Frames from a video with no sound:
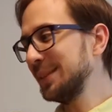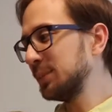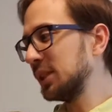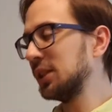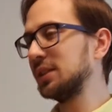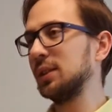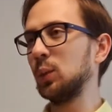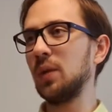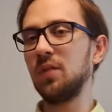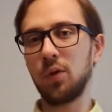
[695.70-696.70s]
because
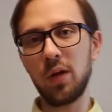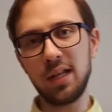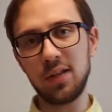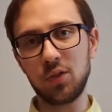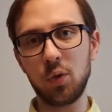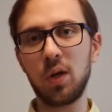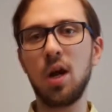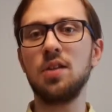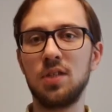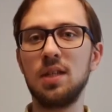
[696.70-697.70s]
with the credits you're
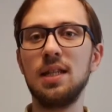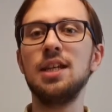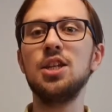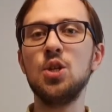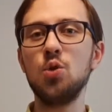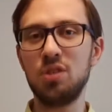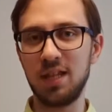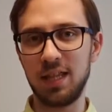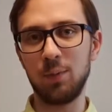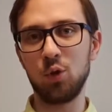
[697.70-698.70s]
constantly
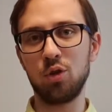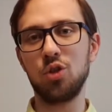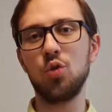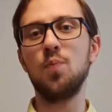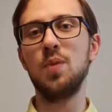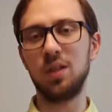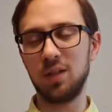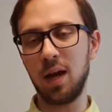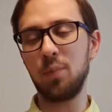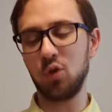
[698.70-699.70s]
using them in order to
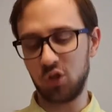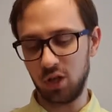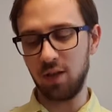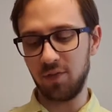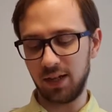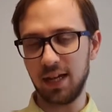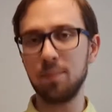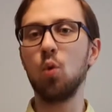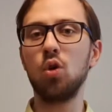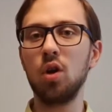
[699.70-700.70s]
build up yourself and
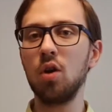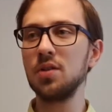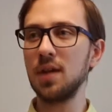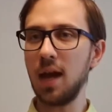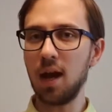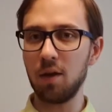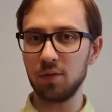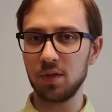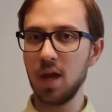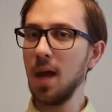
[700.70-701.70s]
get more cards
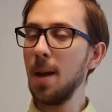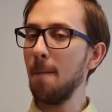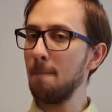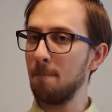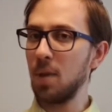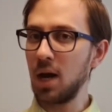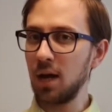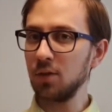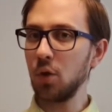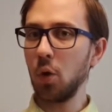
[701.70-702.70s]
out.
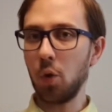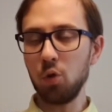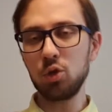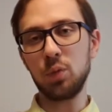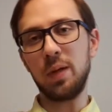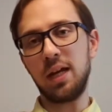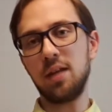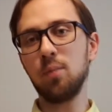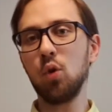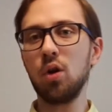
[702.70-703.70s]
But also, by
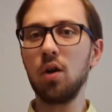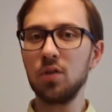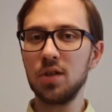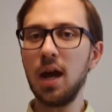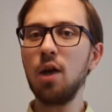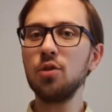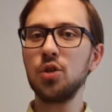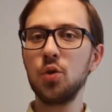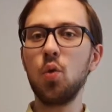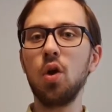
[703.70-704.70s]
getting more cards
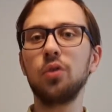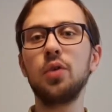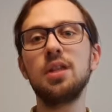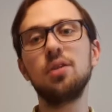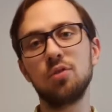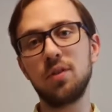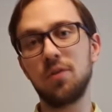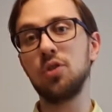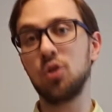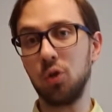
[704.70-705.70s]
out, you are creating those
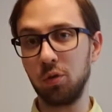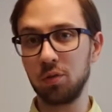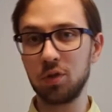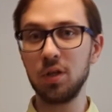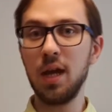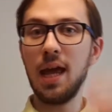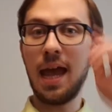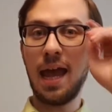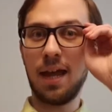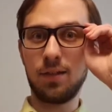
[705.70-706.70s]
different circles
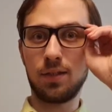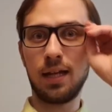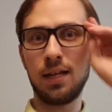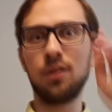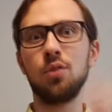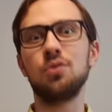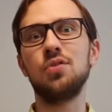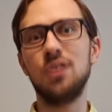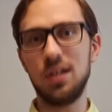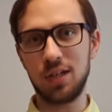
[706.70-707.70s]
and getting those
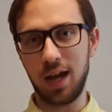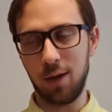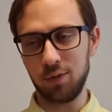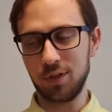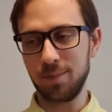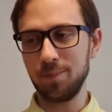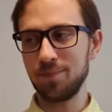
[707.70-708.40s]
discounts.